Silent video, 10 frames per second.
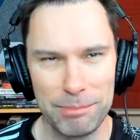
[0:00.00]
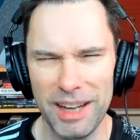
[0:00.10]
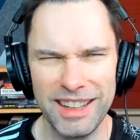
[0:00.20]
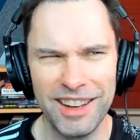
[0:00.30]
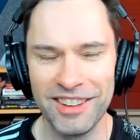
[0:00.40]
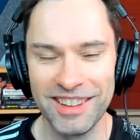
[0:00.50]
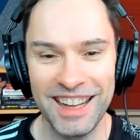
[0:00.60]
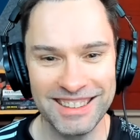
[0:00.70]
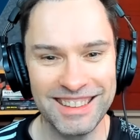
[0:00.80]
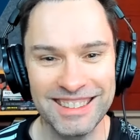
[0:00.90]
a bloody long
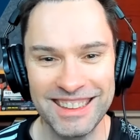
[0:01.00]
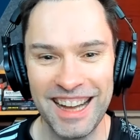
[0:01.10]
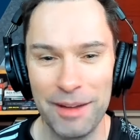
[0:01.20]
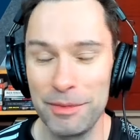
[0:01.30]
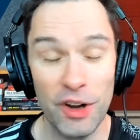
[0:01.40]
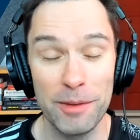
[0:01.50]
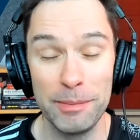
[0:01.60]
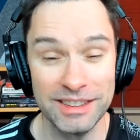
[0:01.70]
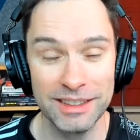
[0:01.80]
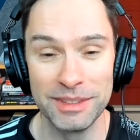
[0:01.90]
list, isn't it? I'm sure I
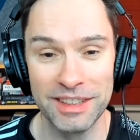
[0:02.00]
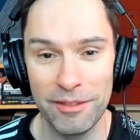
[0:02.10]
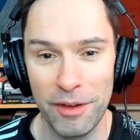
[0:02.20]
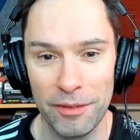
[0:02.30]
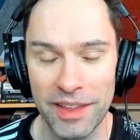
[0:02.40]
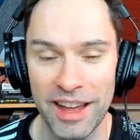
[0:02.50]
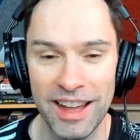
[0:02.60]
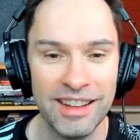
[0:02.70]
missed some stuff off there